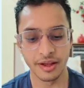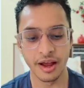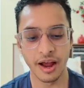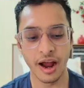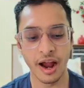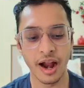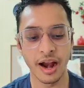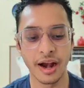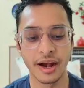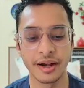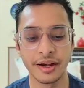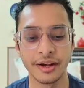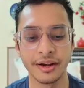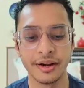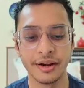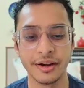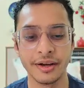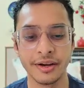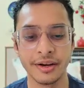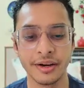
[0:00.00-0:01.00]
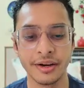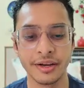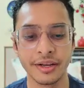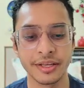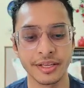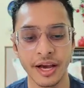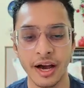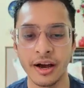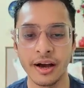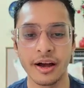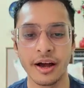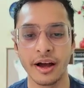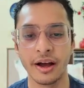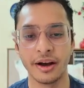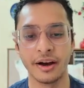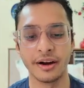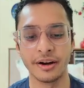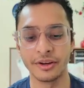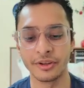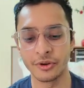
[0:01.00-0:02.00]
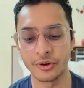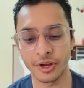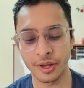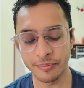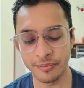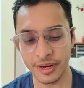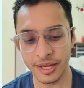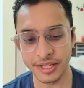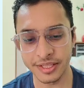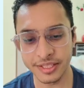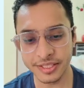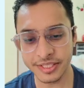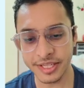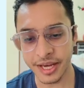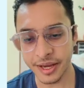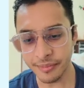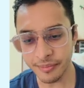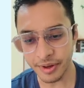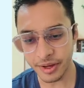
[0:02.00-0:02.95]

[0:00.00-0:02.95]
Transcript: And yeah, you can play this game.